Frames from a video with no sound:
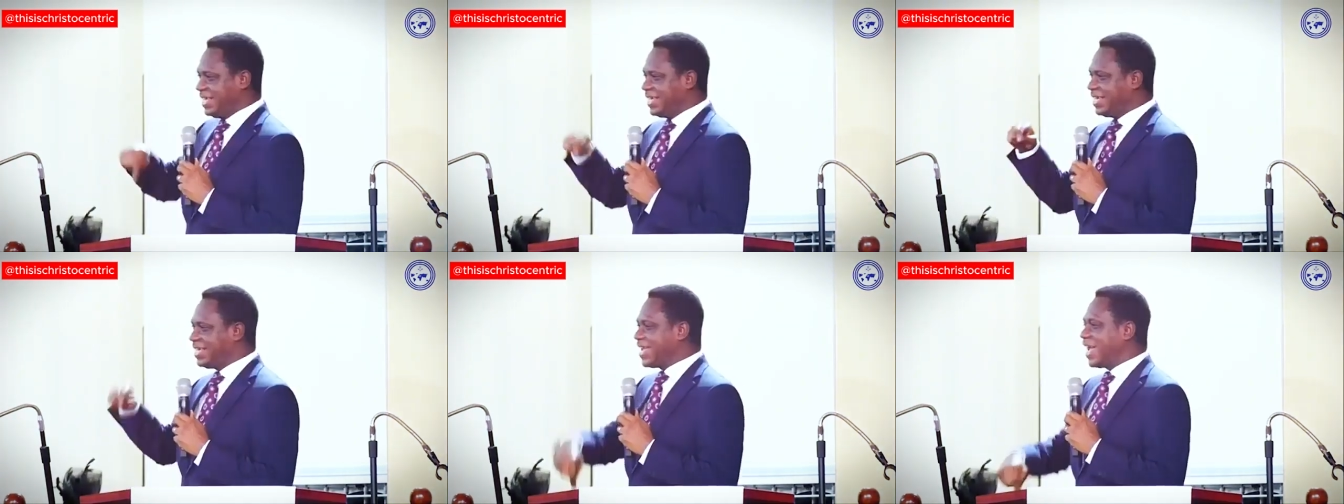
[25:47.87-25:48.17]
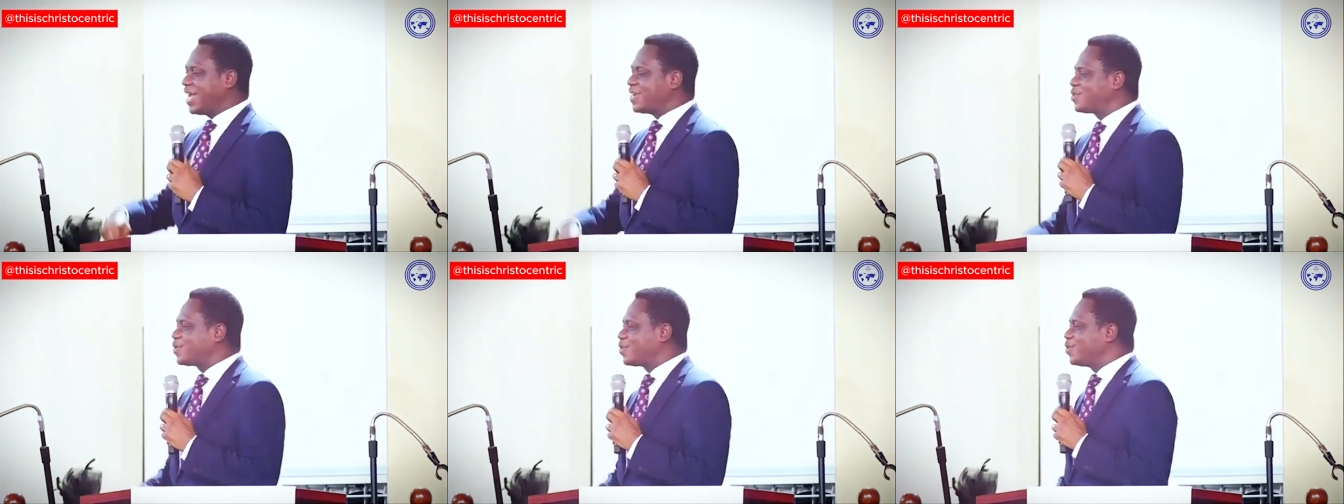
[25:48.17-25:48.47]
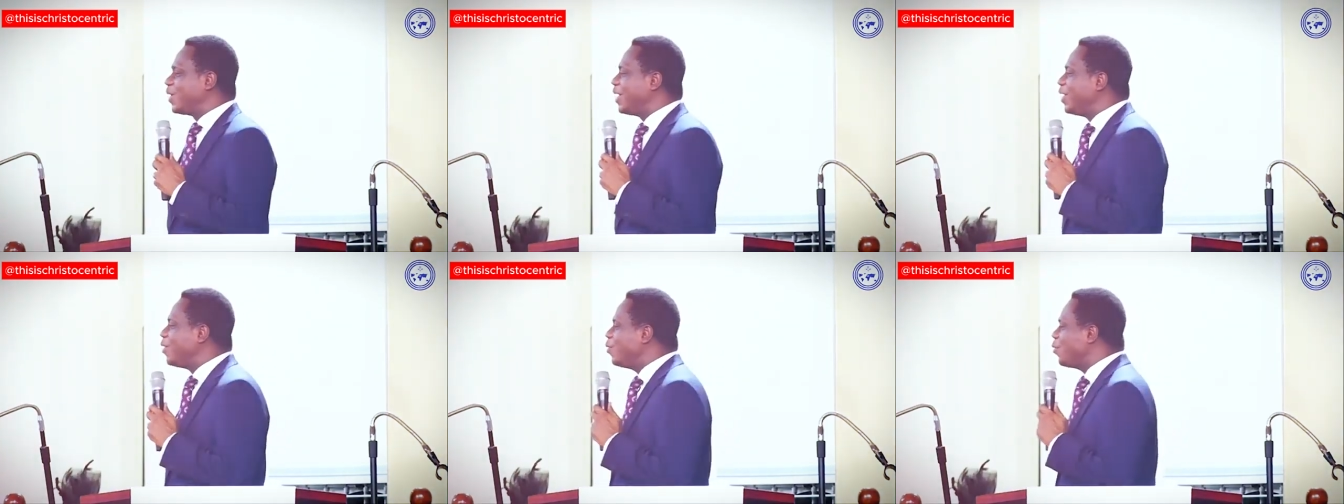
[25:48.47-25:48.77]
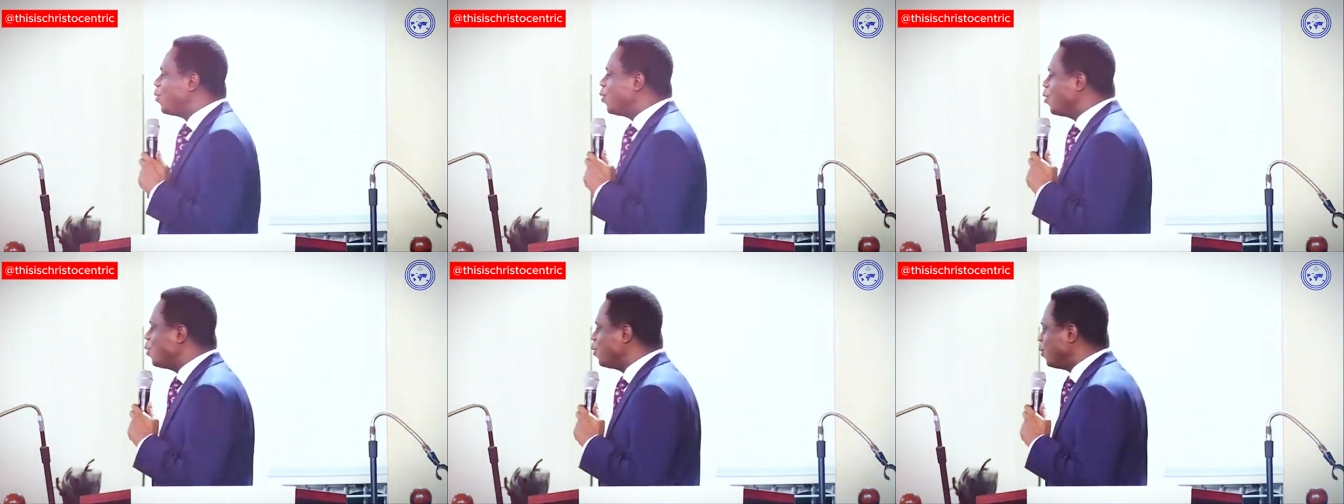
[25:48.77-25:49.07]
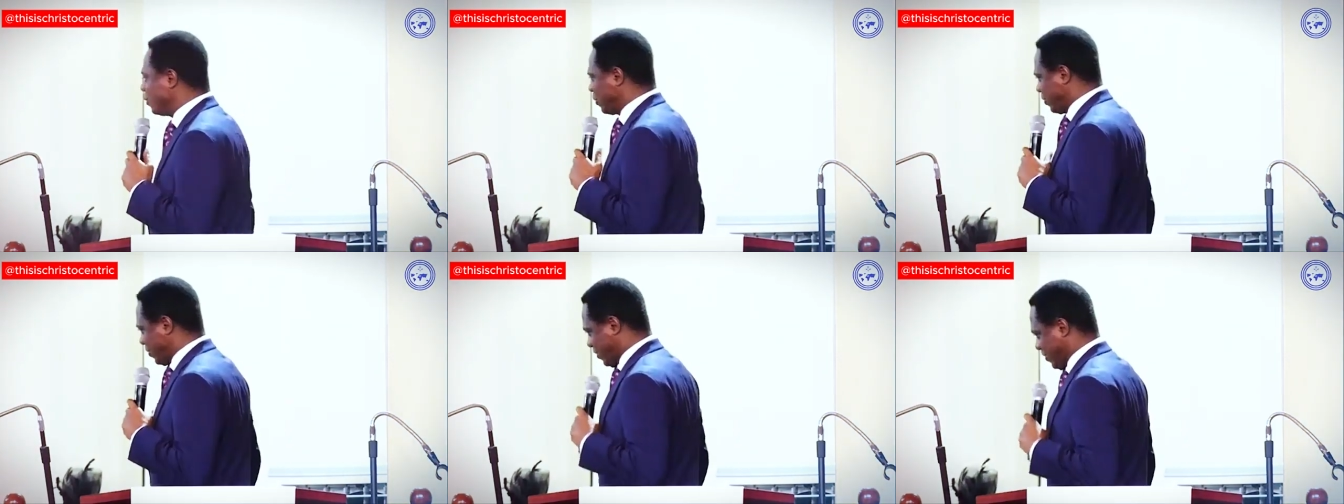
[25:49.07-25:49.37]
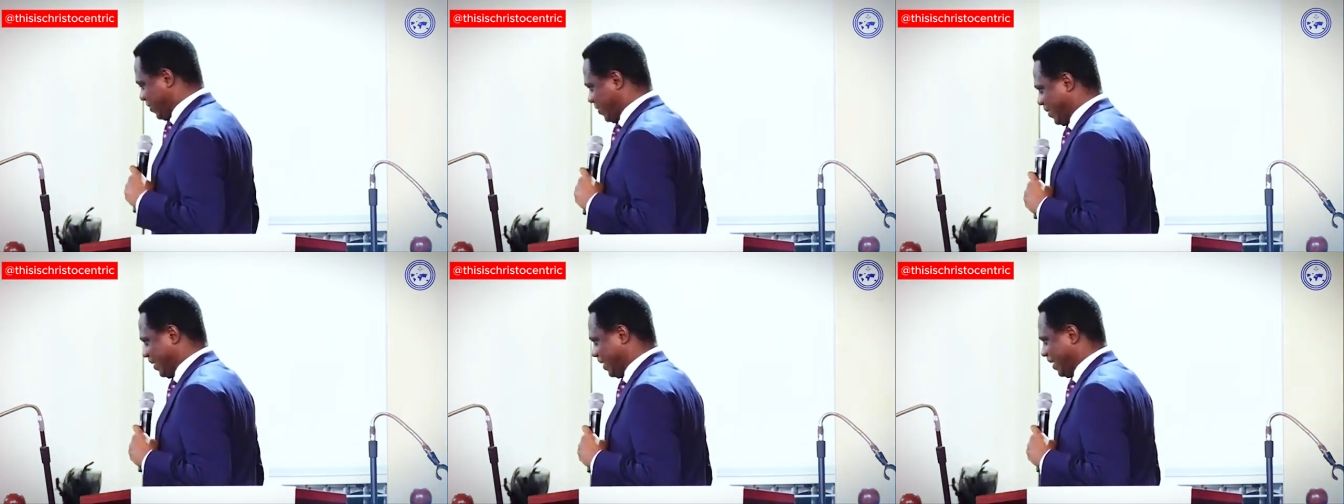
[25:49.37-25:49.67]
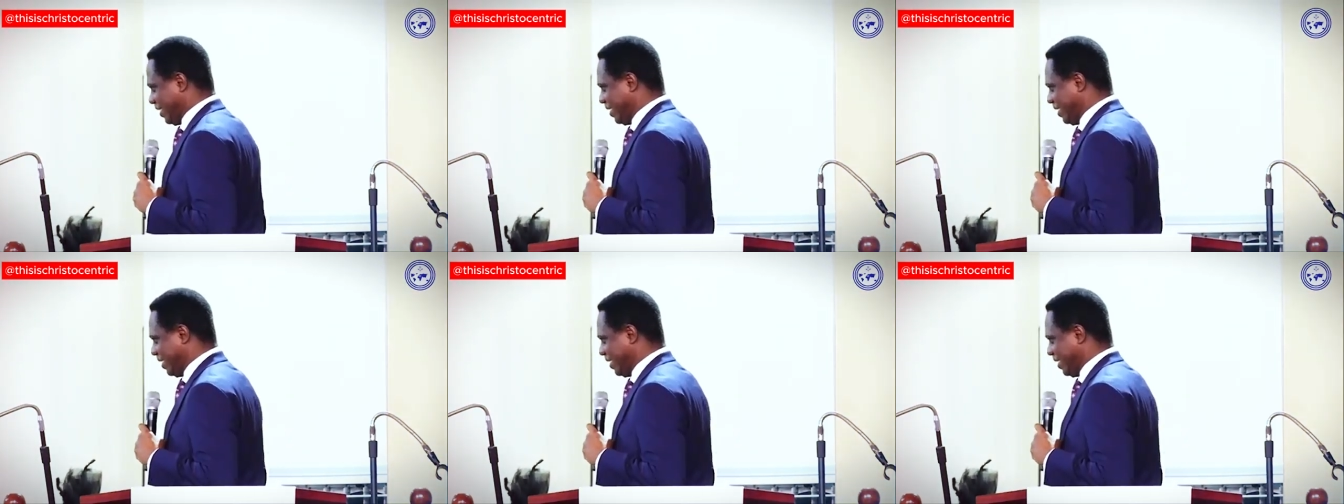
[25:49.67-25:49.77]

he gets to, he rules.